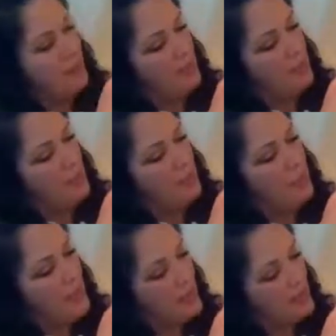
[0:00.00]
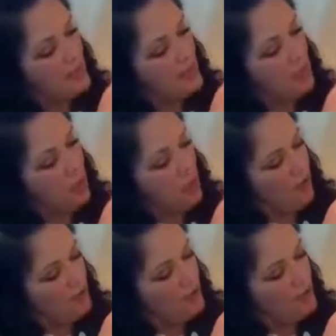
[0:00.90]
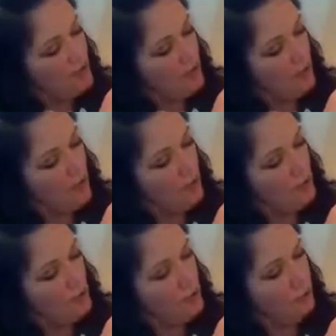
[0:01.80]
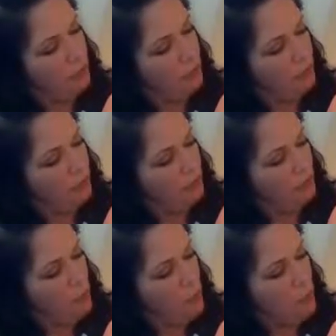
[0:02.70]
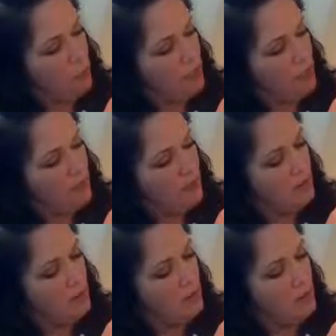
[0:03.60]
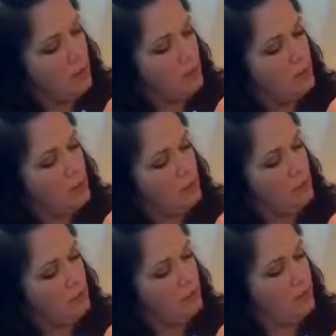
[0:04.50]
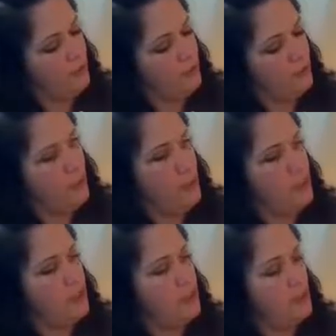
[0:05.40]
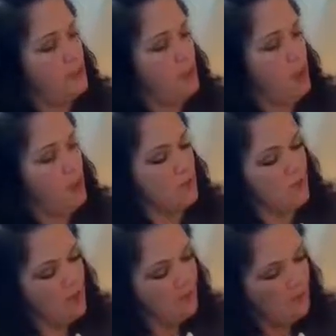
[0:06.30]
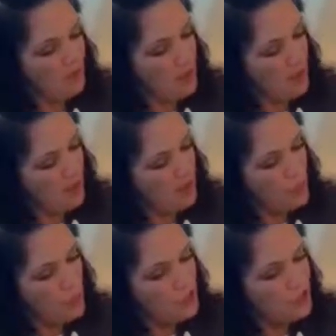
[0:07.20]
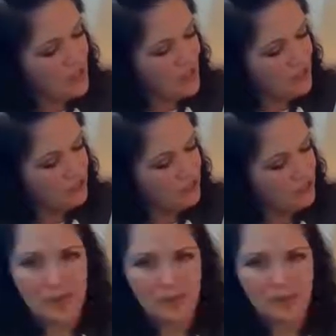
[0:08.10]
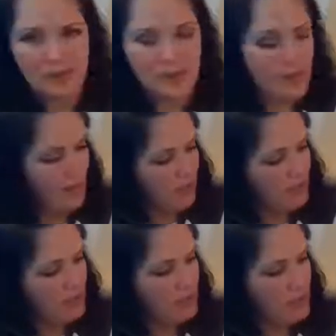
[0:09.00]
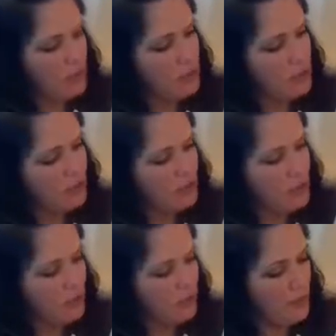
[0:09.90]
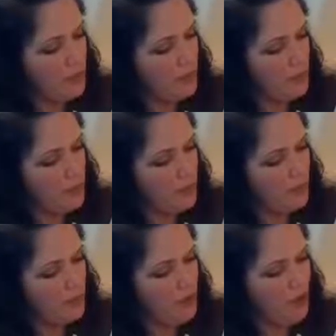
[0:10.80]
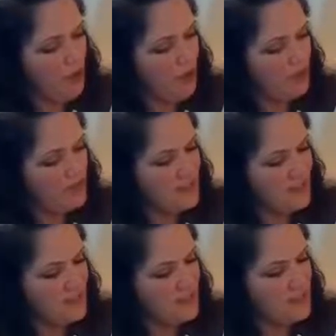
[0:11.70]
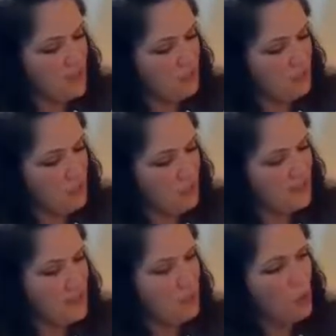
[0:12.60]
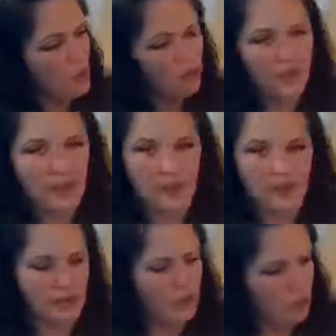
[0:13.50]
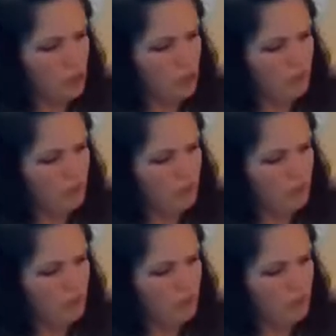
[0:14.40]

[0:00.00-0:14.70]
The mayor's office sent her to room 401, the Blue River Creek Department of Fun, which sent her downstairs to room 302, the office of duck ponds and cool things to do.